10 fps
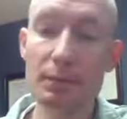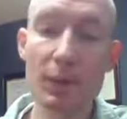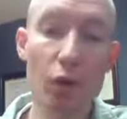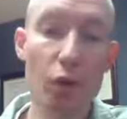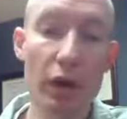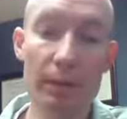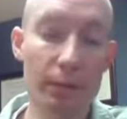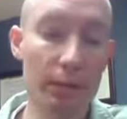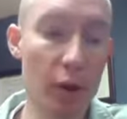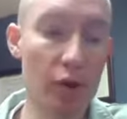One of the
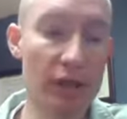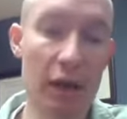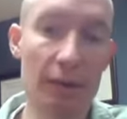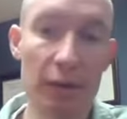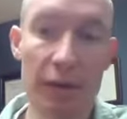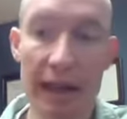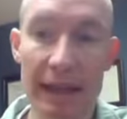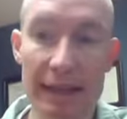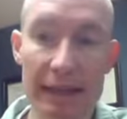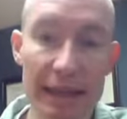most helpful
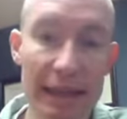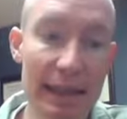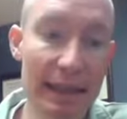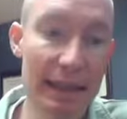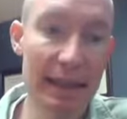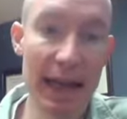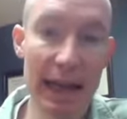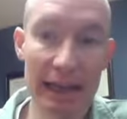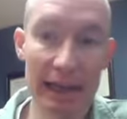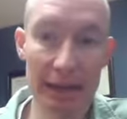things that
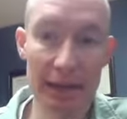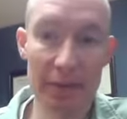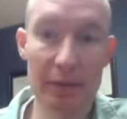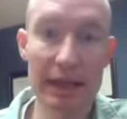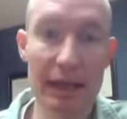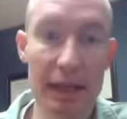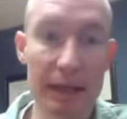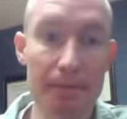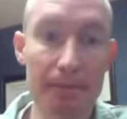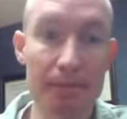can be done.